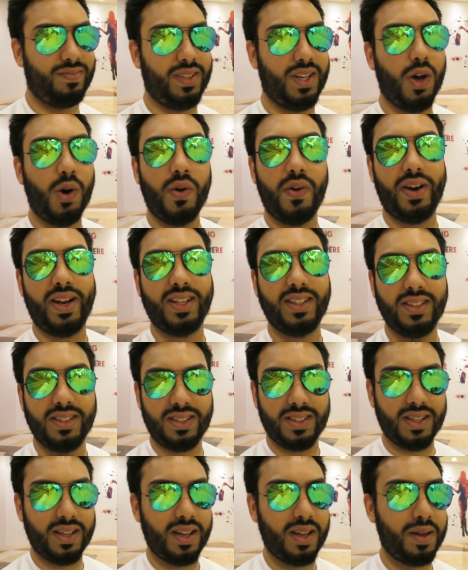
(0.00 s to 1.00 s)
lower end,
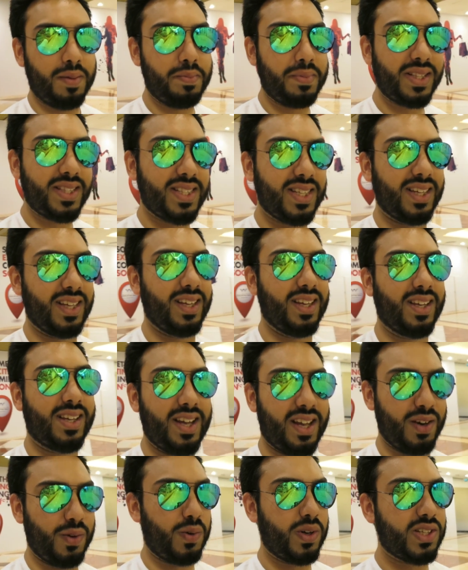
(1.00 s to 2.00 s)
mid tier
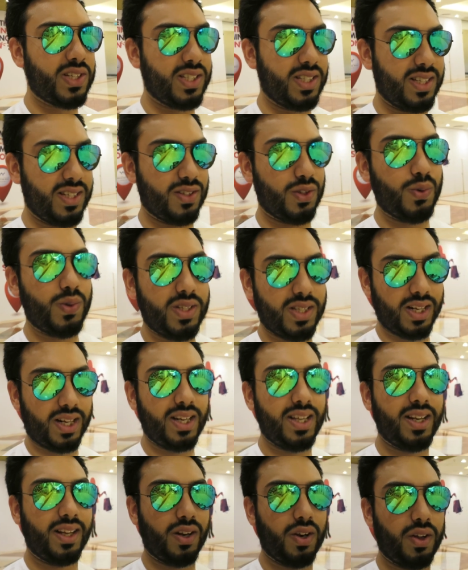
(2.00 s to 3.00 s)
kind of watches. There's always a
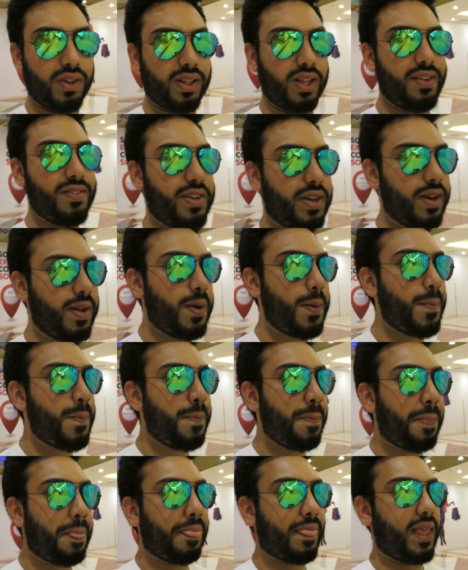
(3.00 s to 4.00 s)
cleaning cloth given,
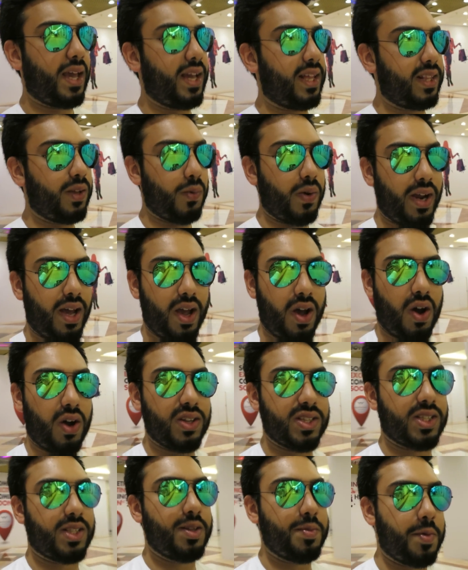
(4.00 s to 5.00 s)
and then when I
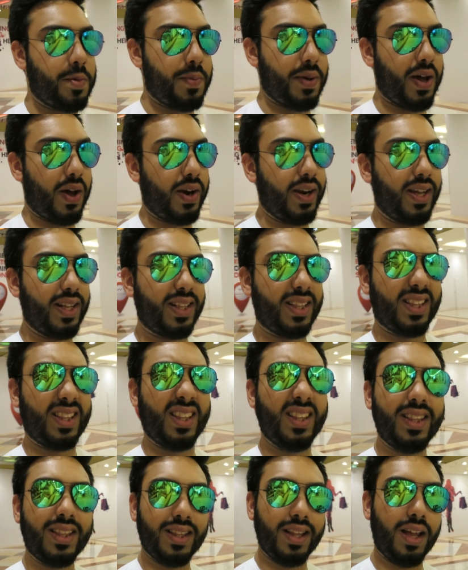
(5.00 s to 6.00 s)
asked them about it,
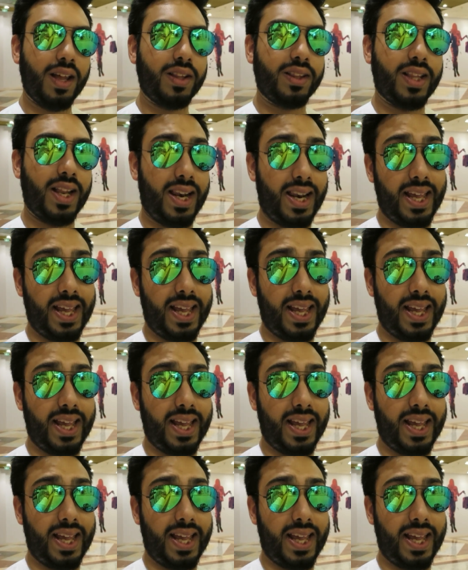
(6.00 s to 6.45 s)
the